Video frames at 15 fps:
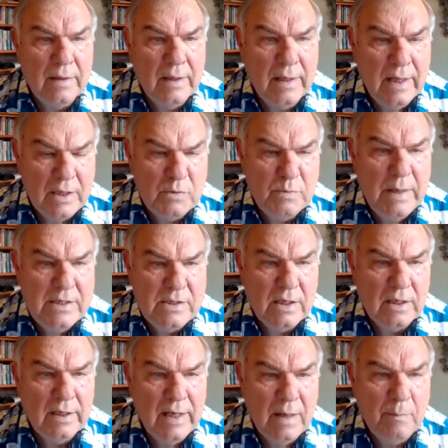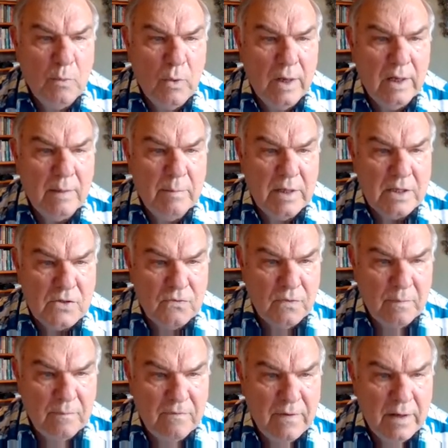it's basically upwelling, but it's
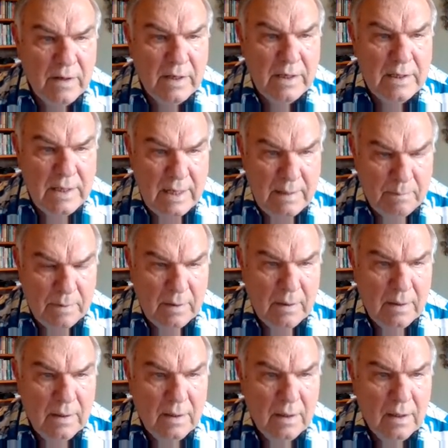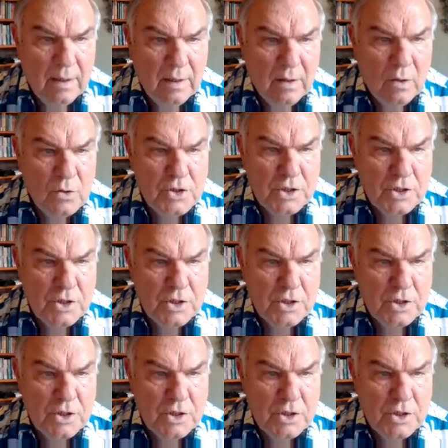from very deep ocean